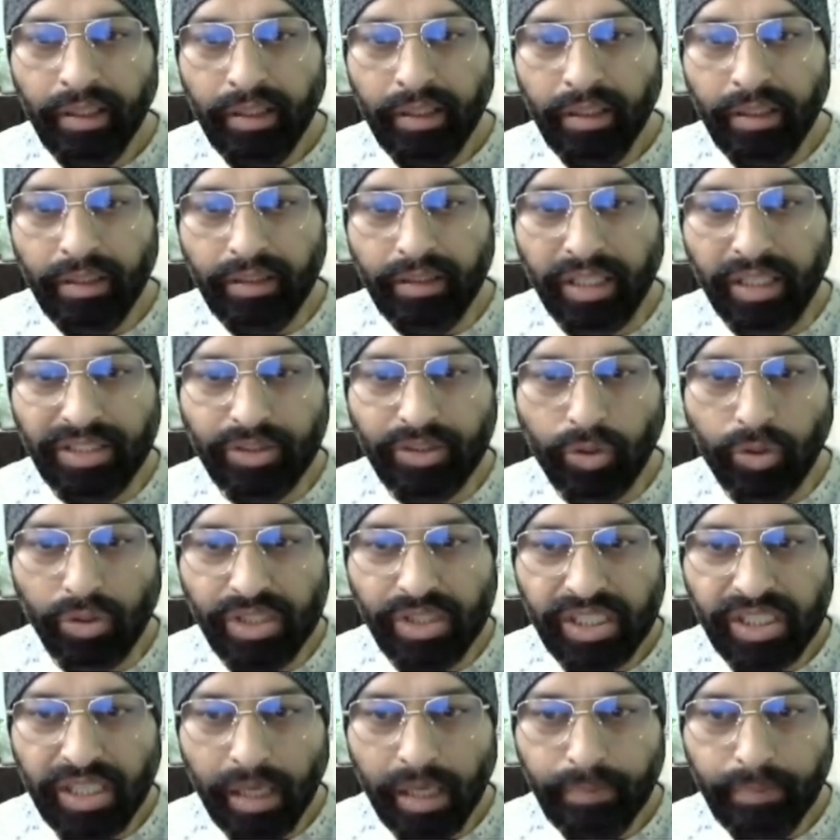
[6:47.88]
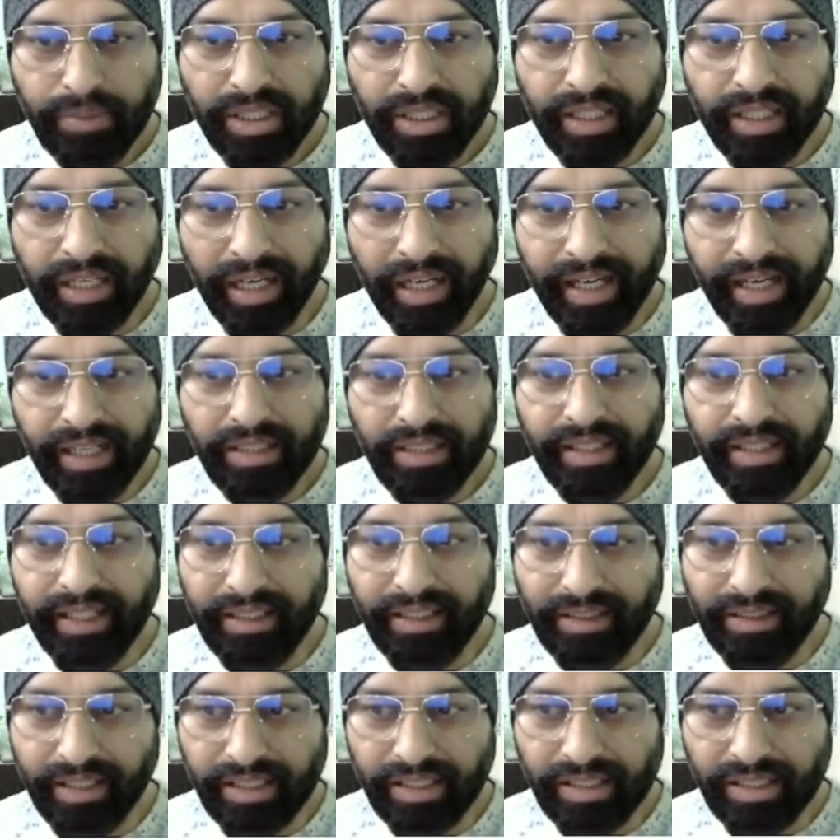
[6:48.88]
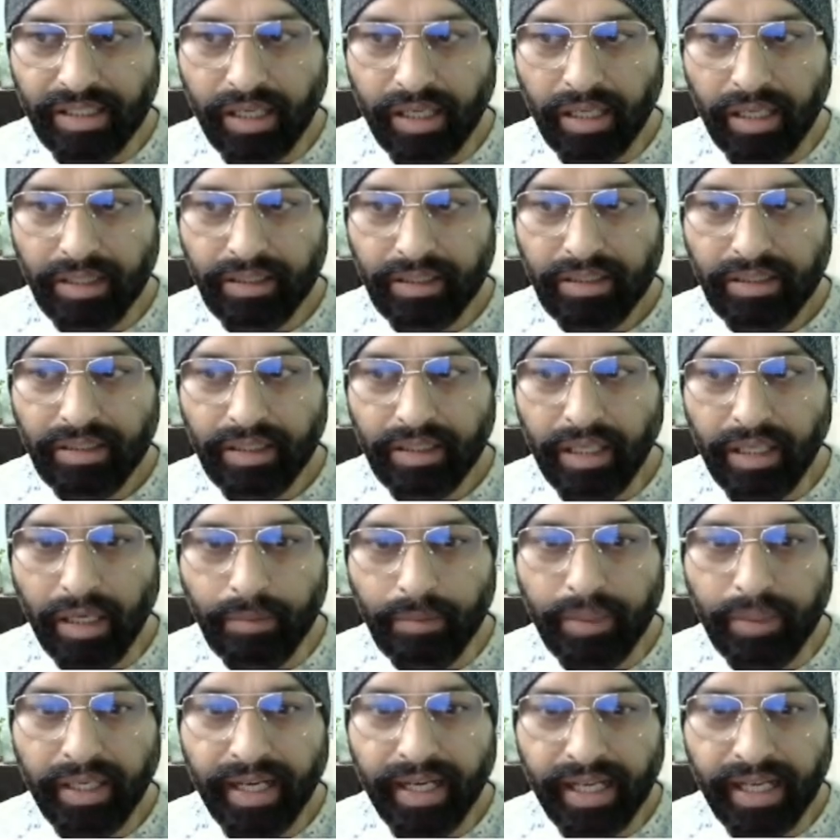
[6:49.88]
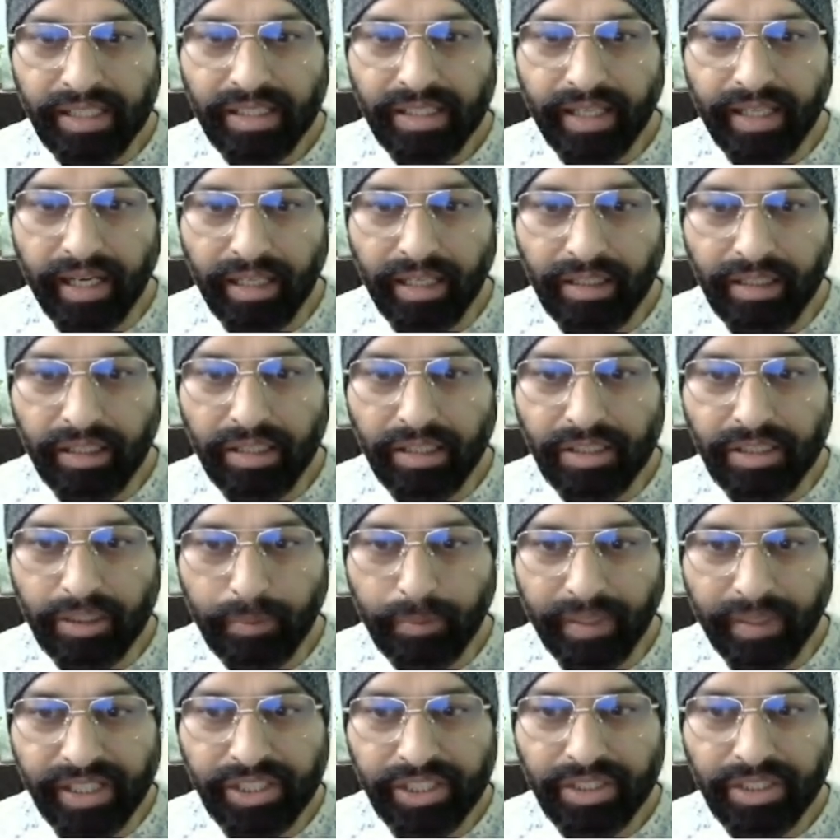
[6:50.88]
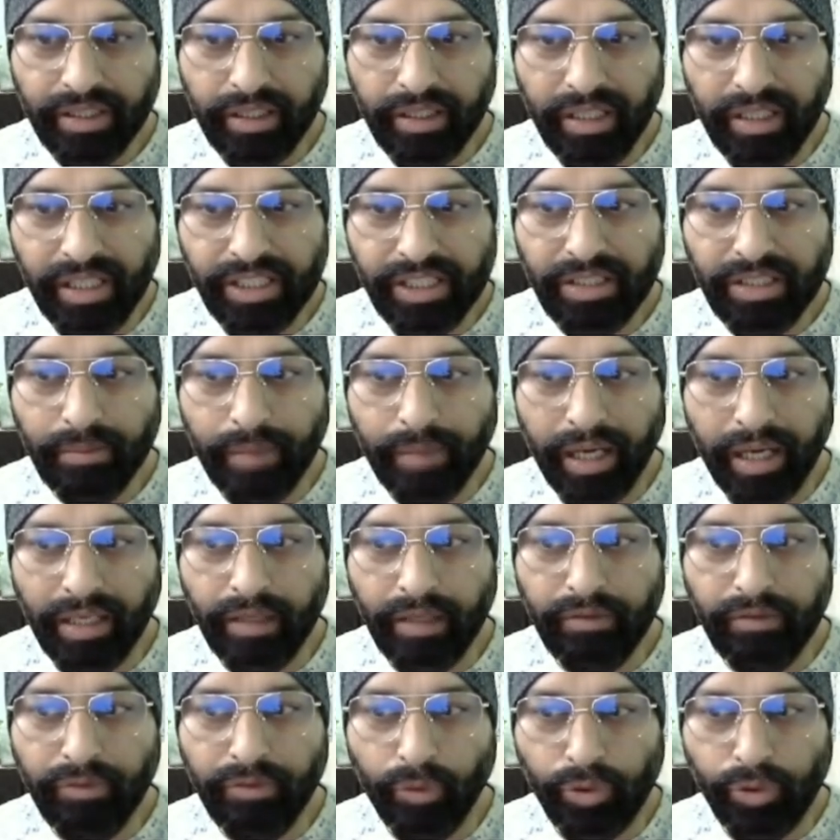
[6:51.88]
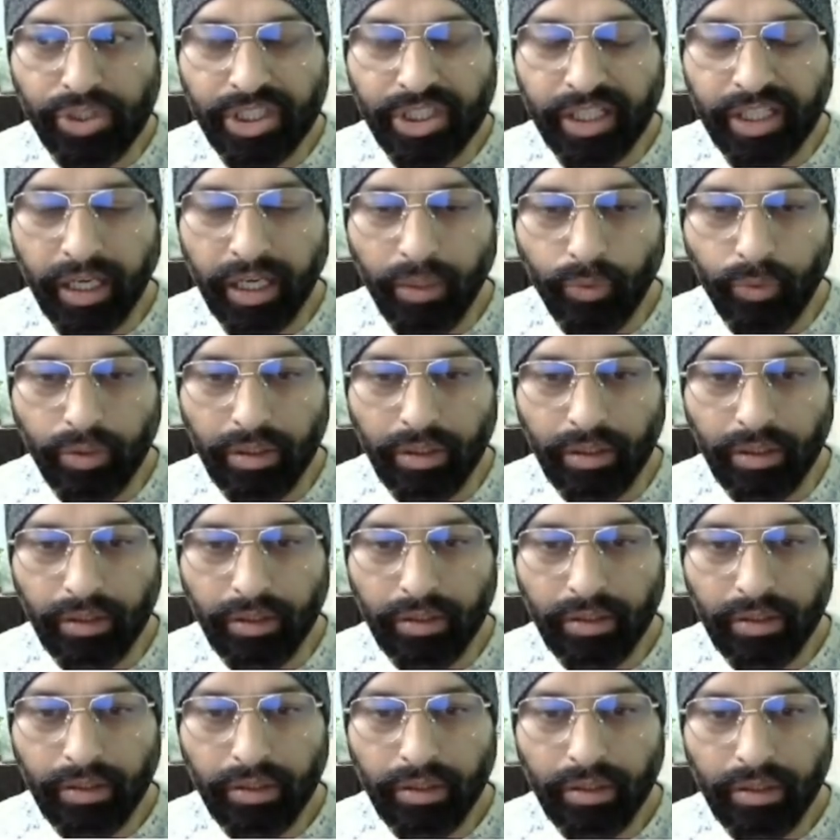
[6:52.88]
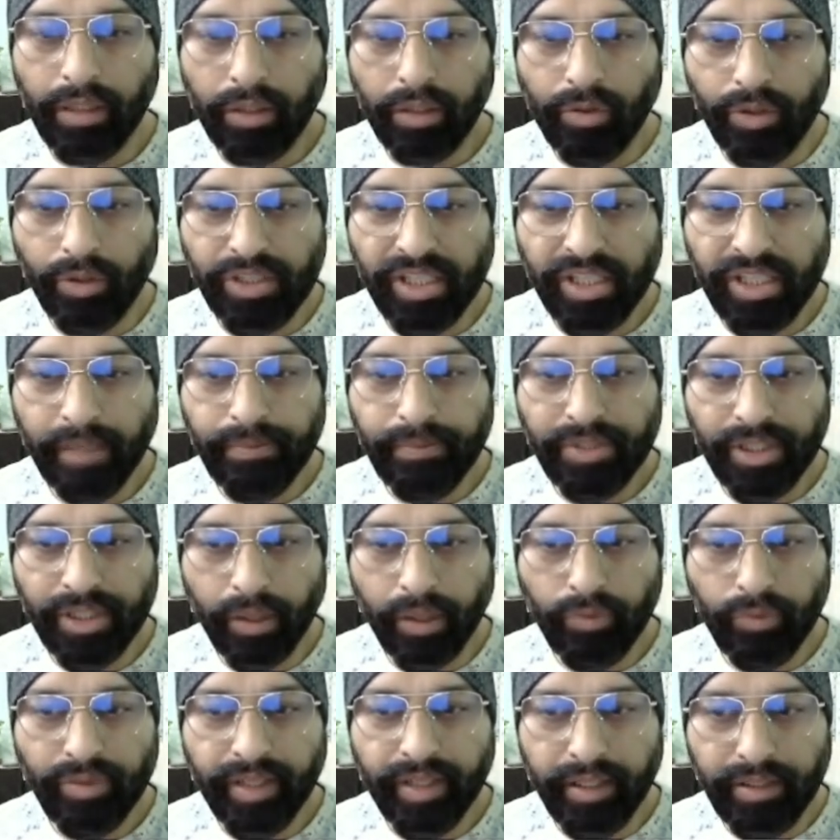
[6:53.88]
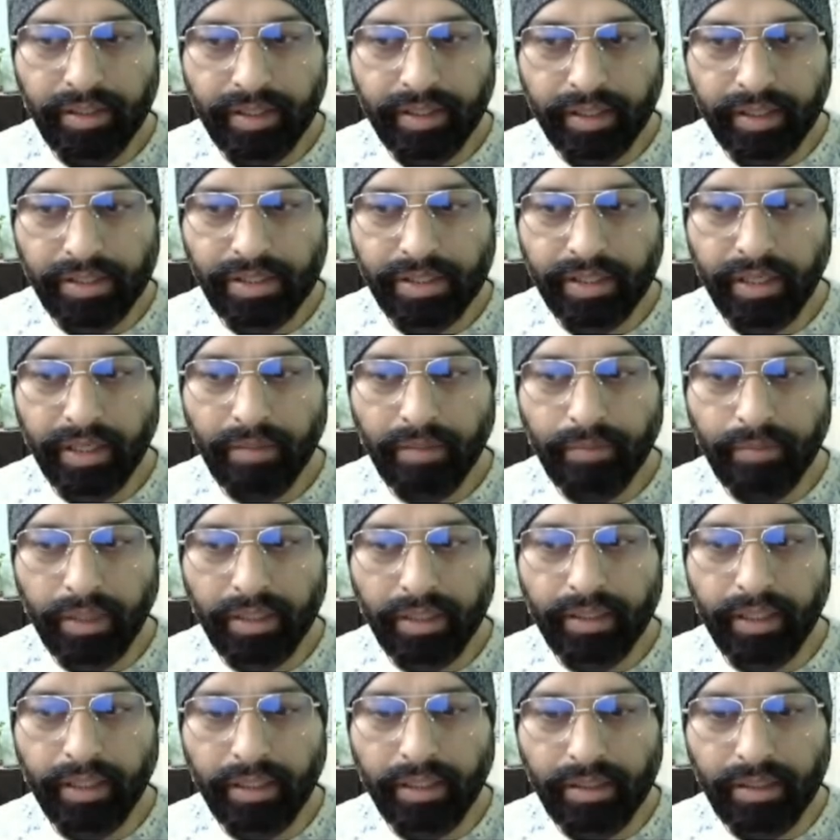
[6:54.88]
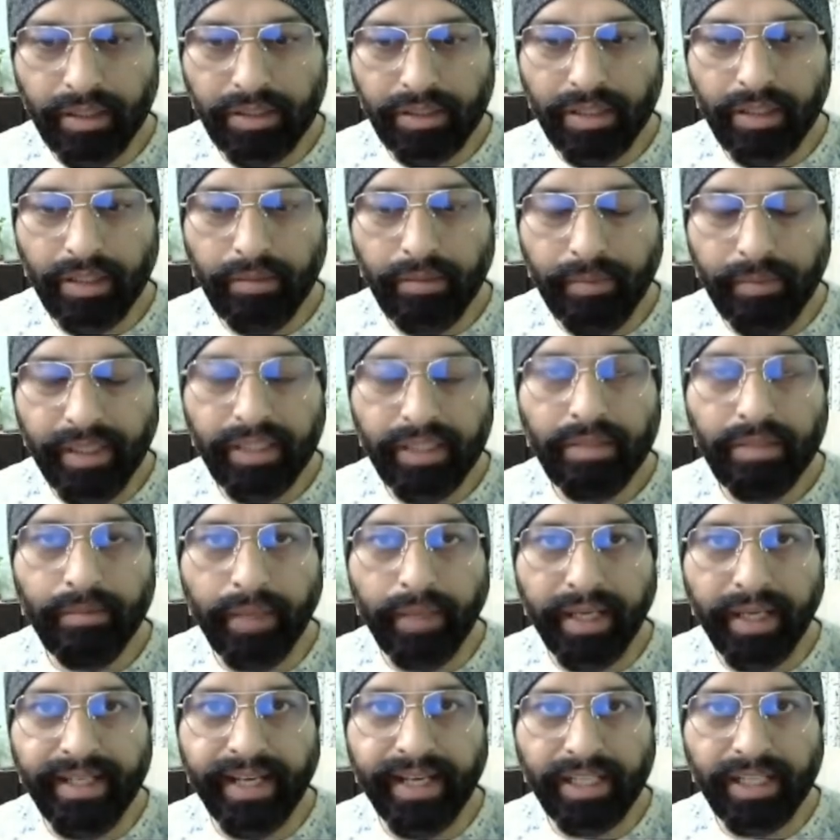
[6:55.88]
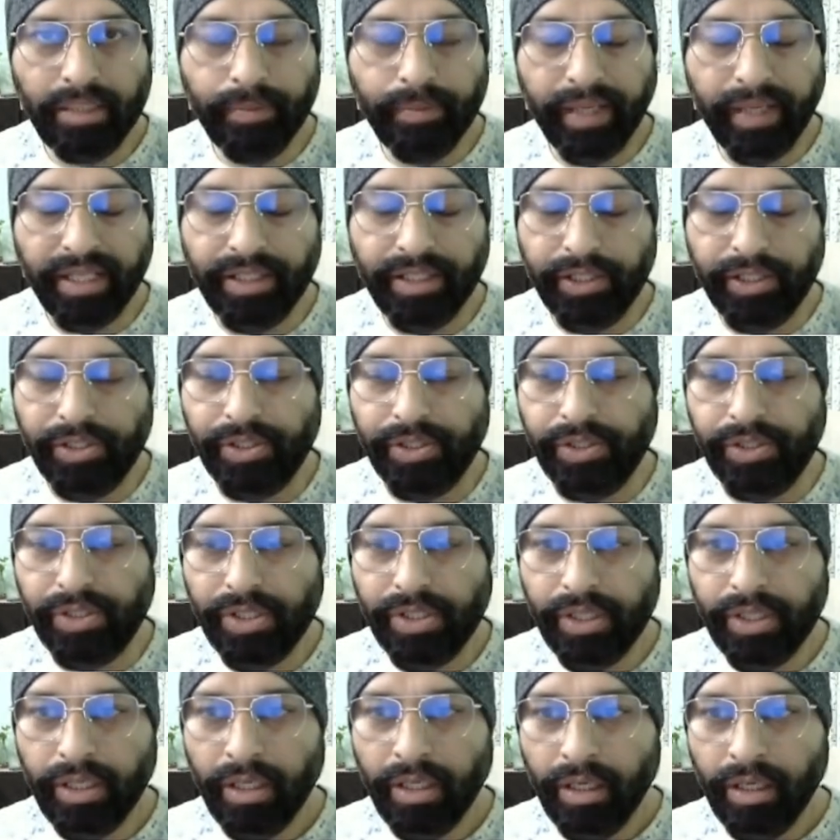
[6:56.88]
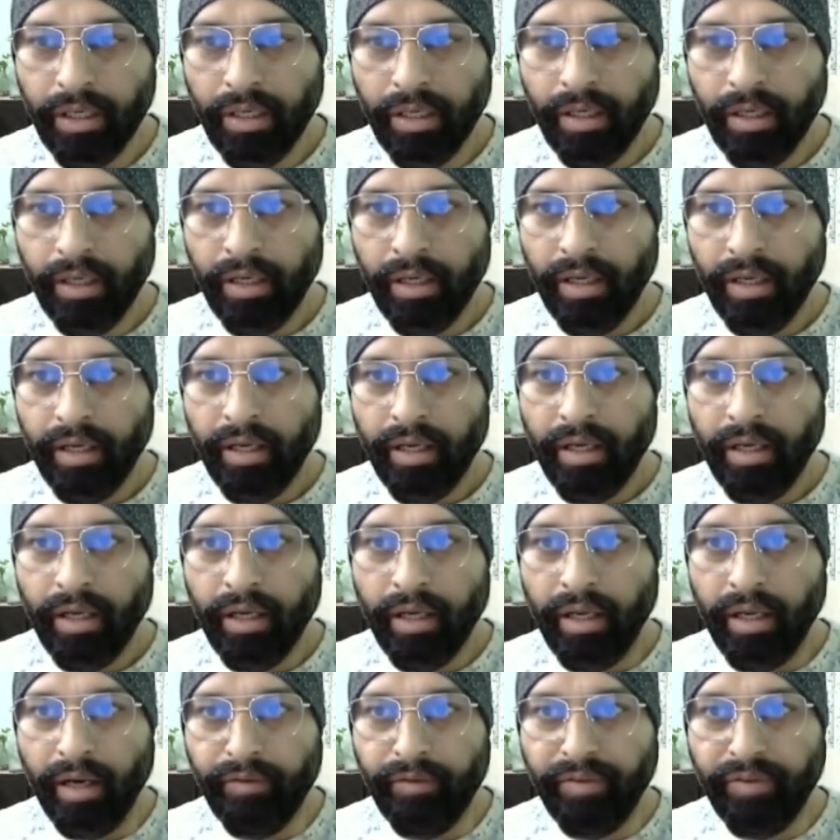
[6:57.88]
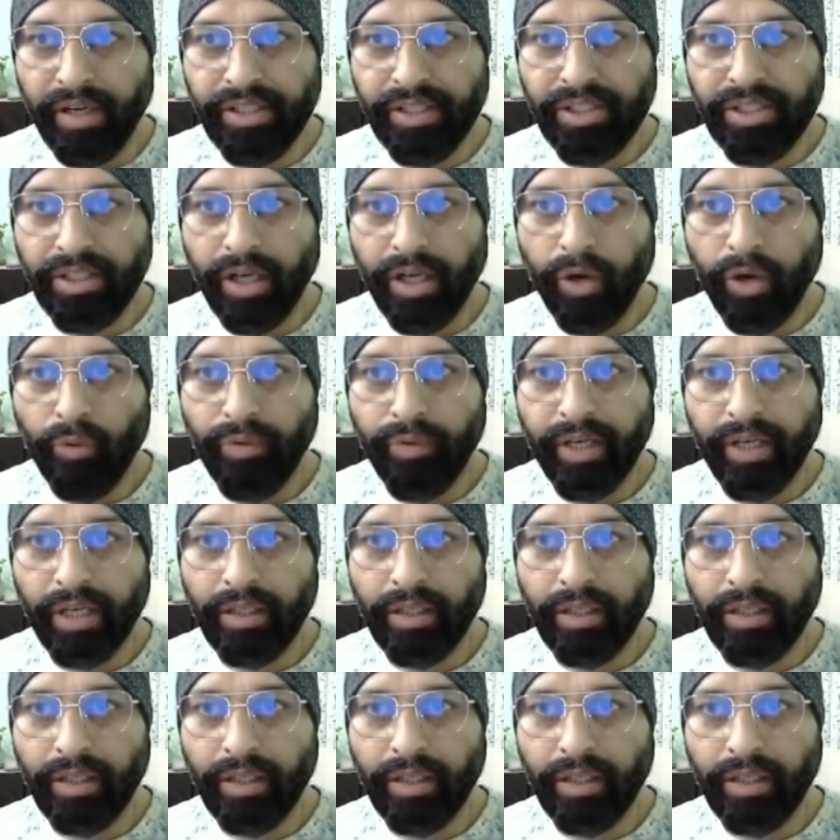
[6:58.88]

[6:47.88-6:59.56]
das Konzept klingt interessant, aber es entspricht nicht meinen Vorstellungen. The concept sounds interesting, but it doesn't meet my expectations. And friends, now we are